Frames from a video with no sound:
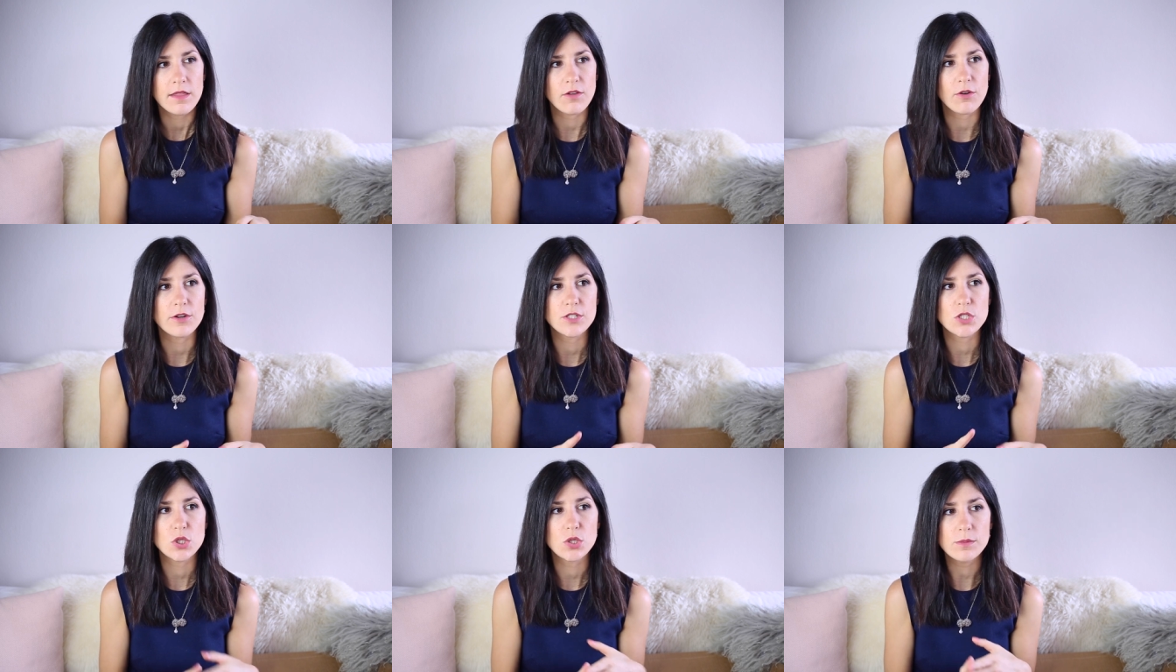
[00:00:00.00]
There
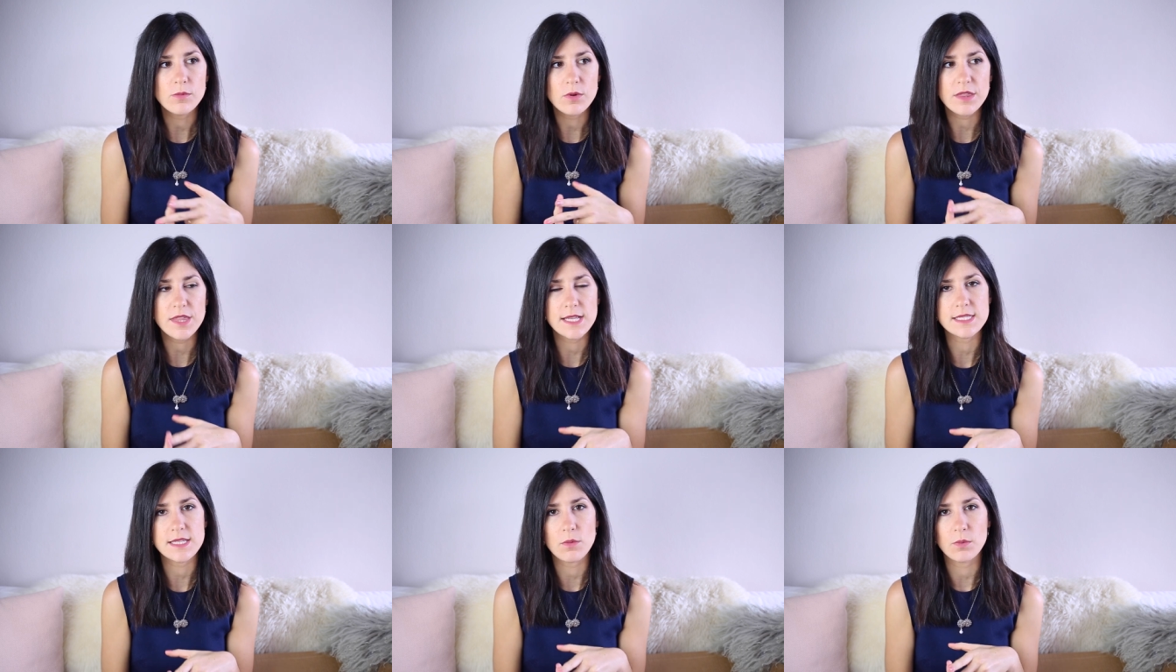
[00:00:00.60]
are two more
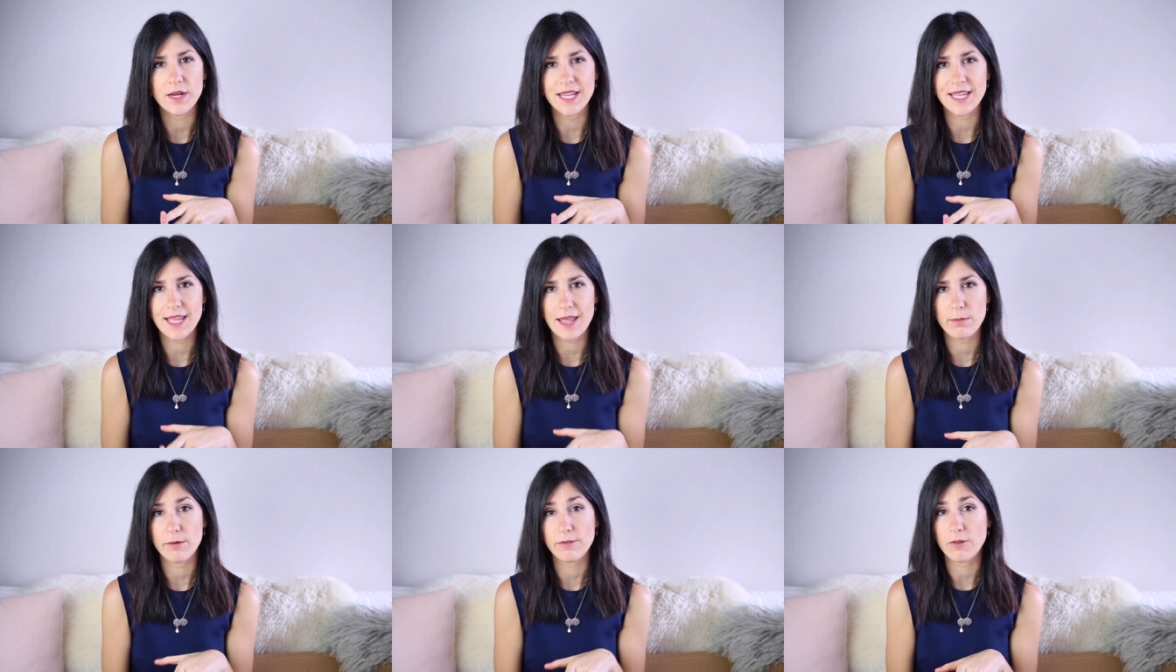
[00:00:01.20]
things I want to
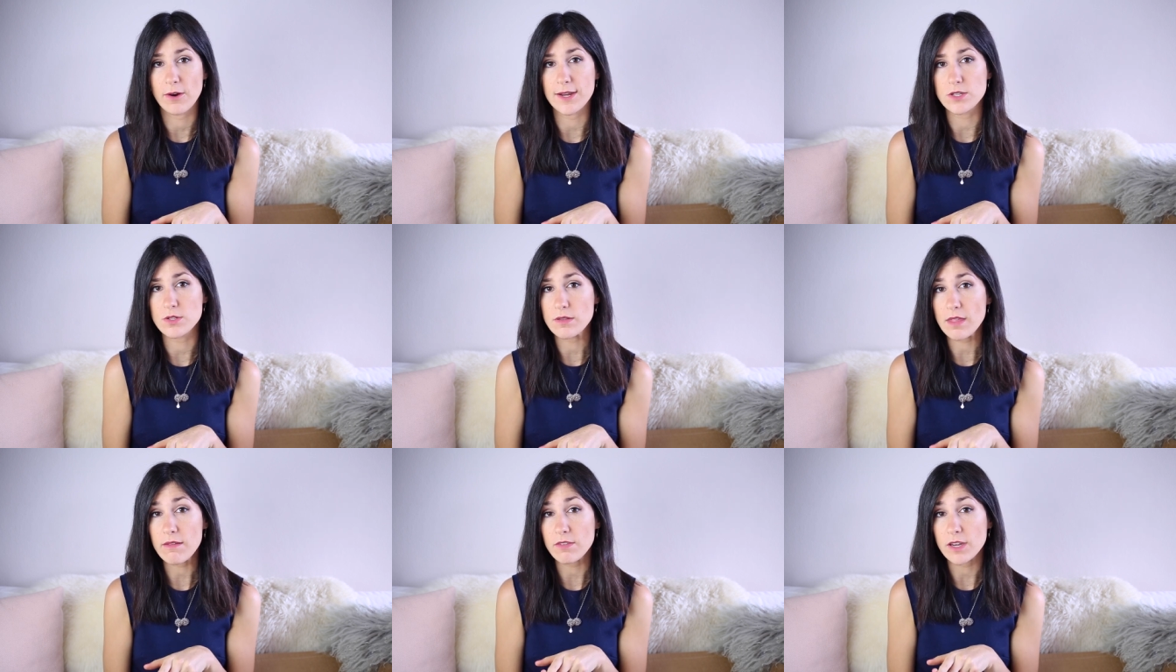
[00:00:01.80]
get before I
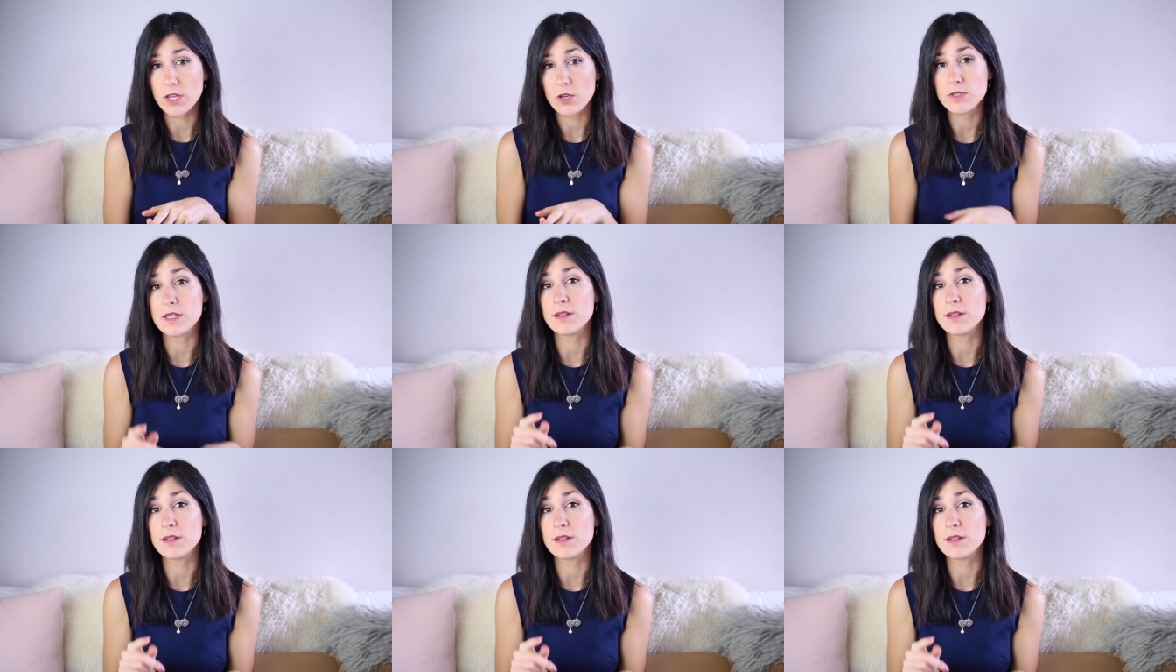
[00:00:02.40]
do that video,